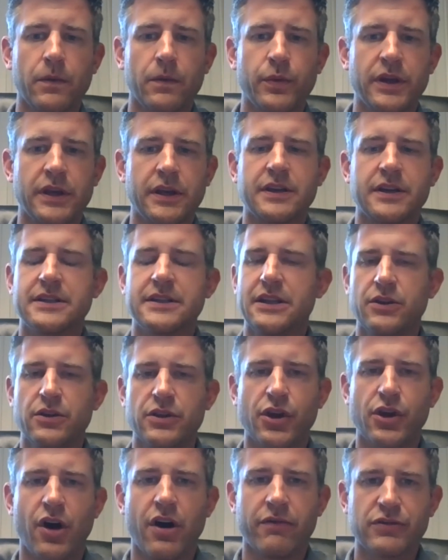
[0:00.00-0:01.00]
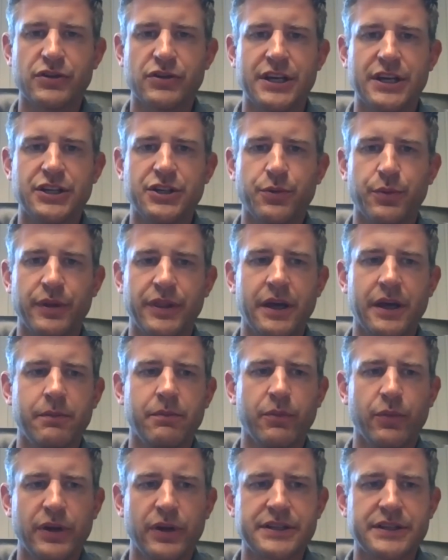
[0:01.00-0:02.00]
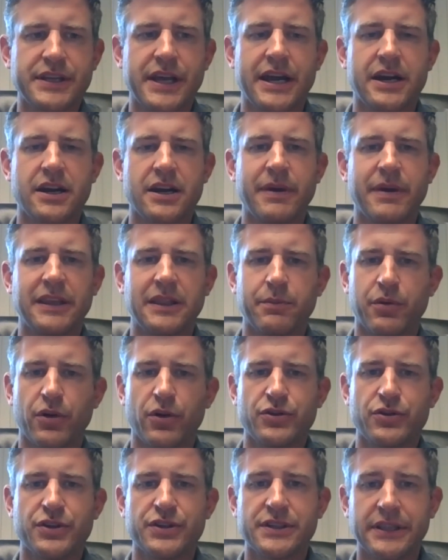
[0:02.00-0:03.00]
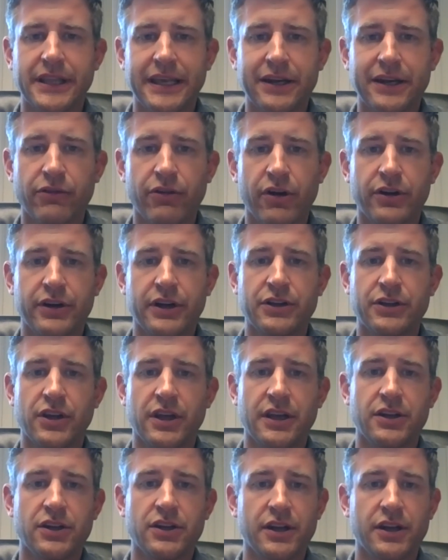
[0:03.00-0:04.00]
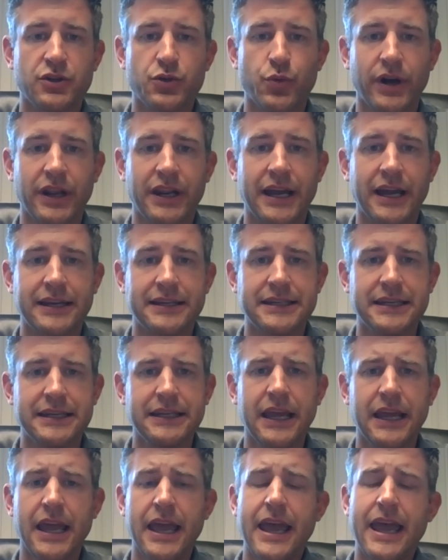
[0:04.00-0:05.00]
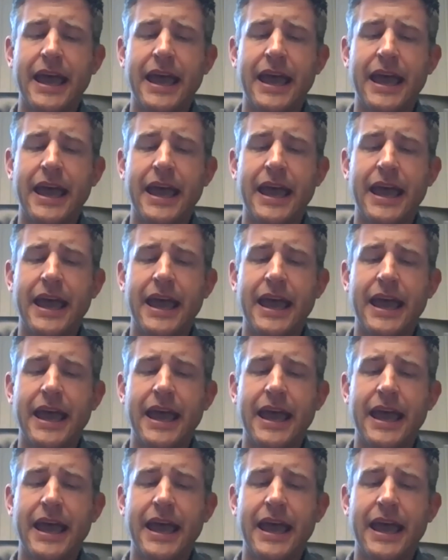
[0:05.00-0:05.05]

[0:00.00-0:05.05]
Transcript: continued the conversation with them. We decided to make the purchase later on in 2019,